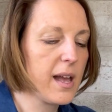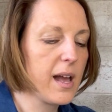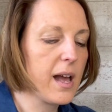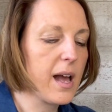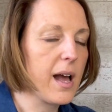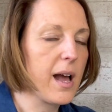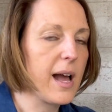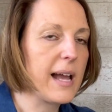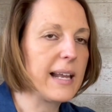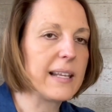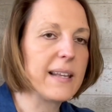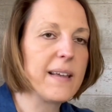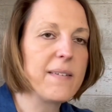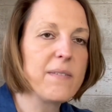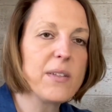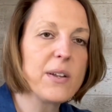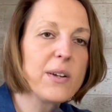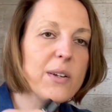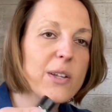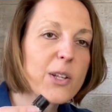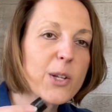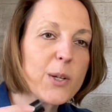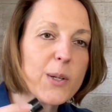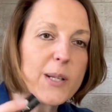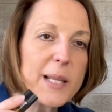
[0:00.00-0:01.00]
I love their
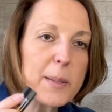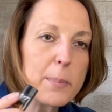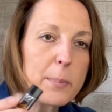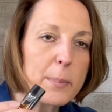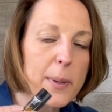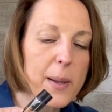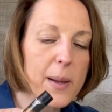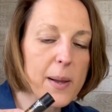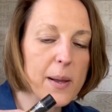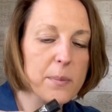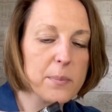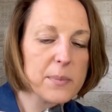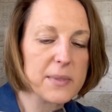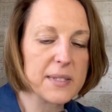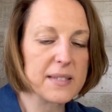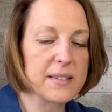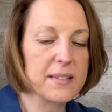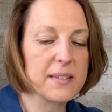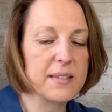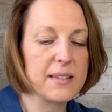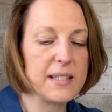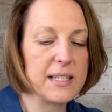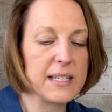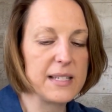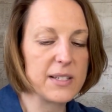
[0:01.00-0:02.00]
little lip balms.
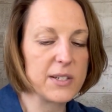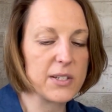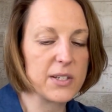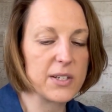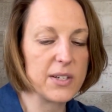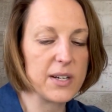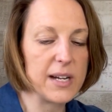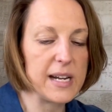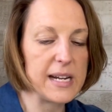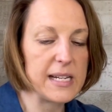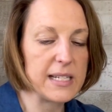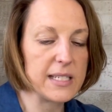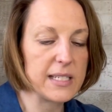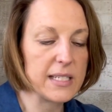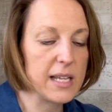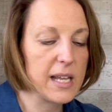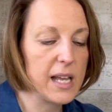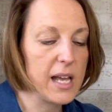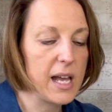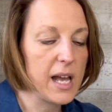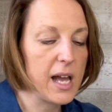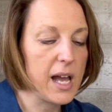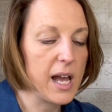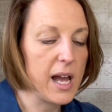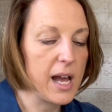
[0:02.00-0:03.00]
These are great.
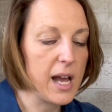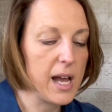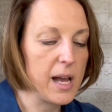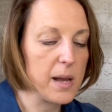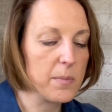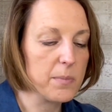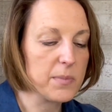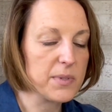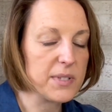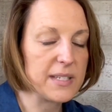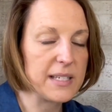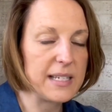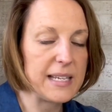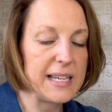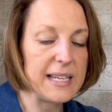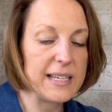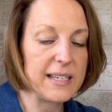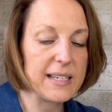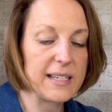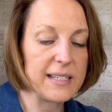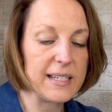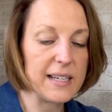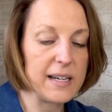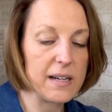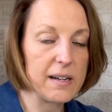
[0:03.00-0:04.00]
Singing
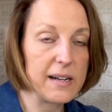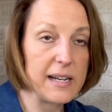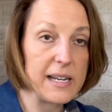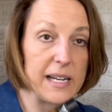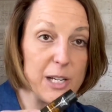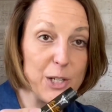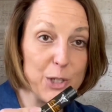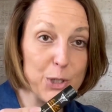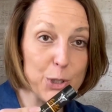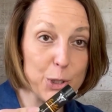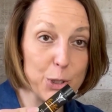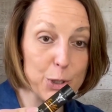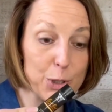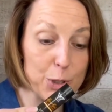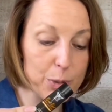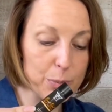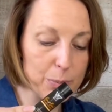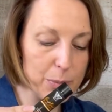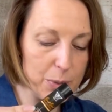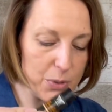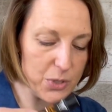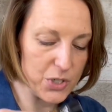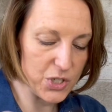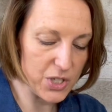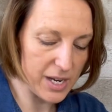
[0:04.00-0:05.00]
Canary, Good Girl
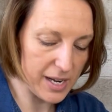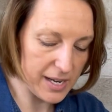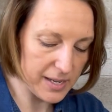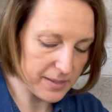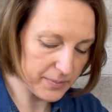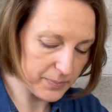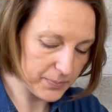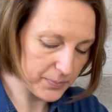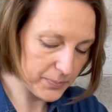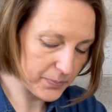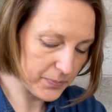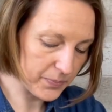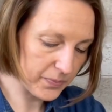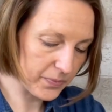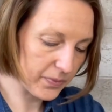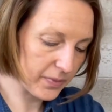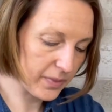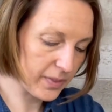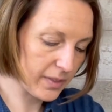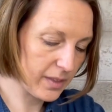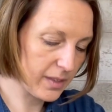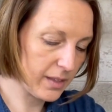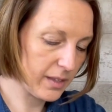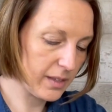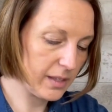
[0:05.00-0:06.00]
Moonshine.
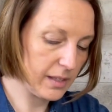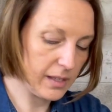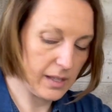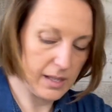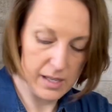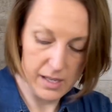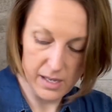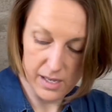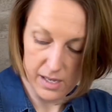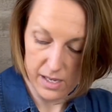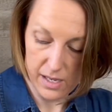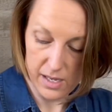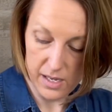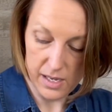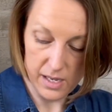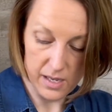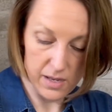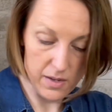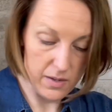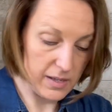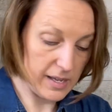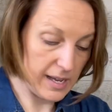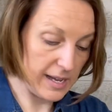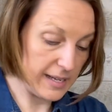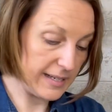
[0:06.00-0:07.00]

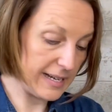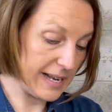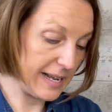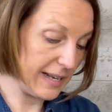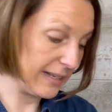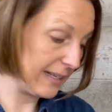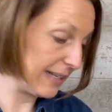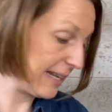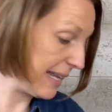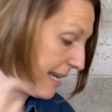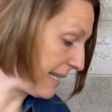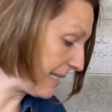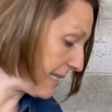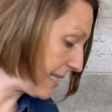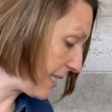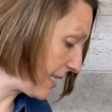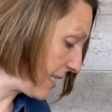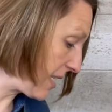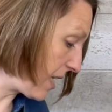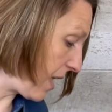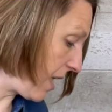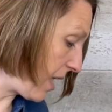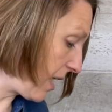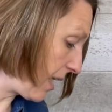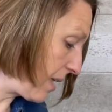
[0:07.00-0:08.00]
Okay, now let's
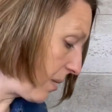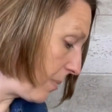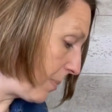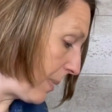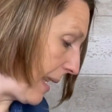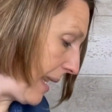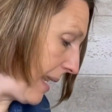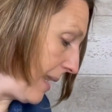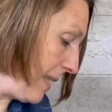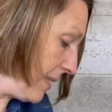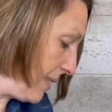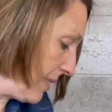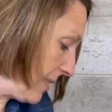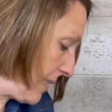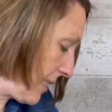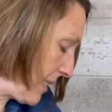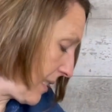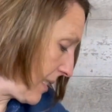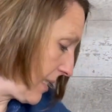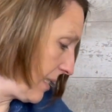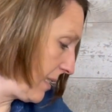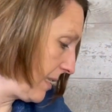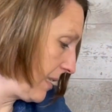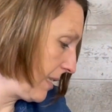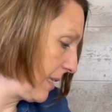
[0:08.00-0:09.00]
talk
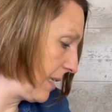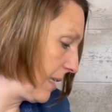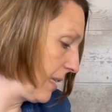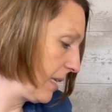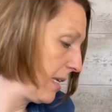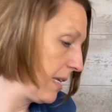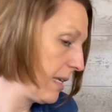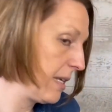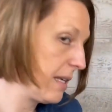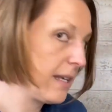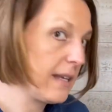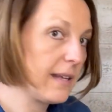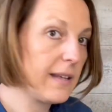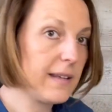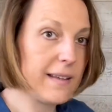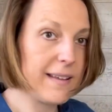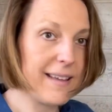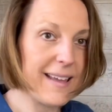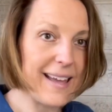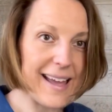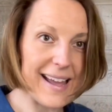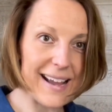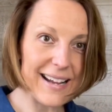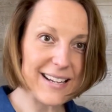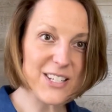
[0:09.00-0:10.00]
about
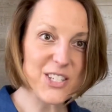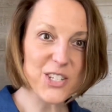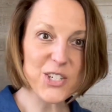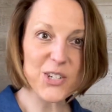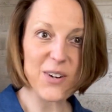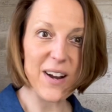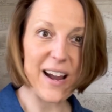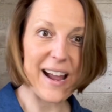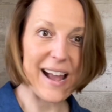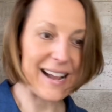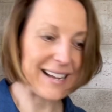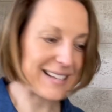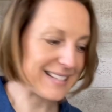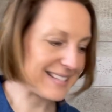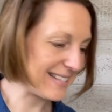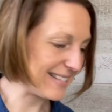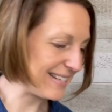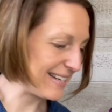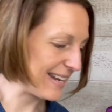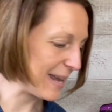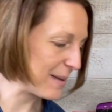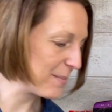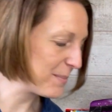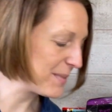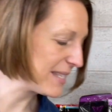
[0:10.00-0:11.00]
extracts and
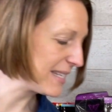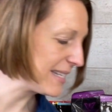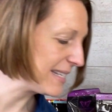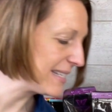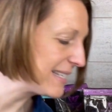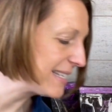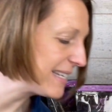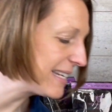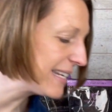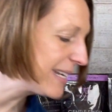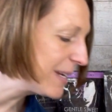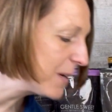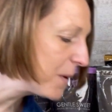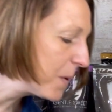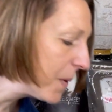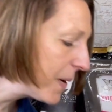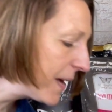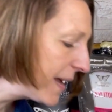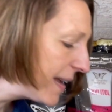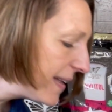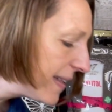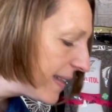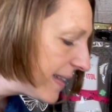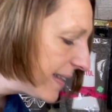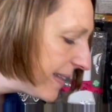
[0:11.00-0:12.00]
MCT
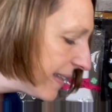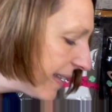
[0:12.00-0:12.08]
oil.